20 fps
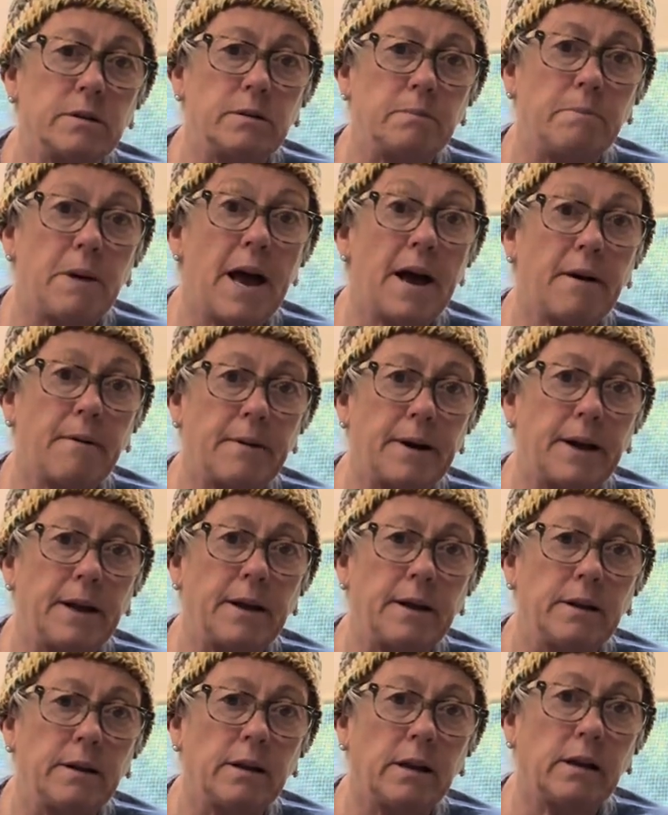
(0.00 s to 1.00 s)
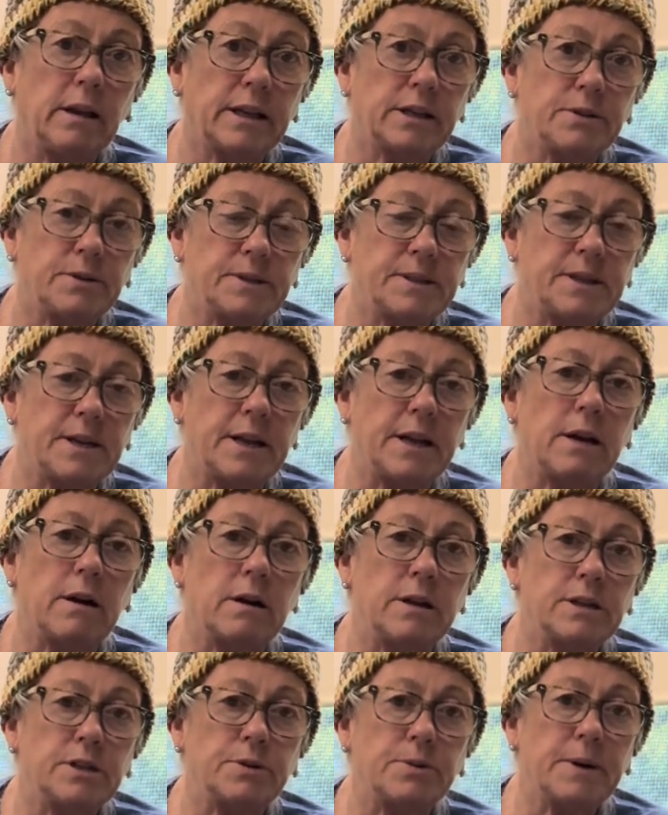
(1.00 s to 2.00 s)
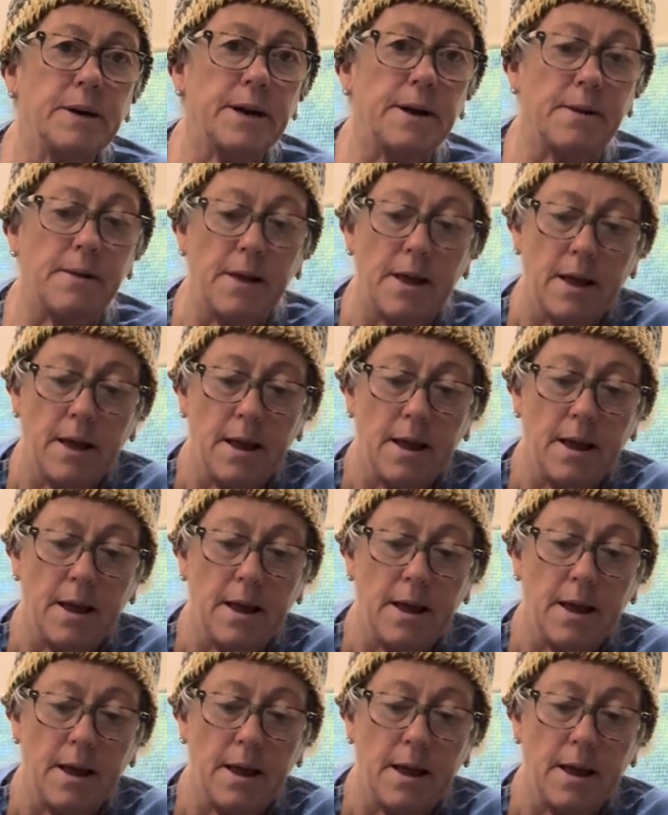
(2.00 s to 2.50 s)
battery, electricity on trail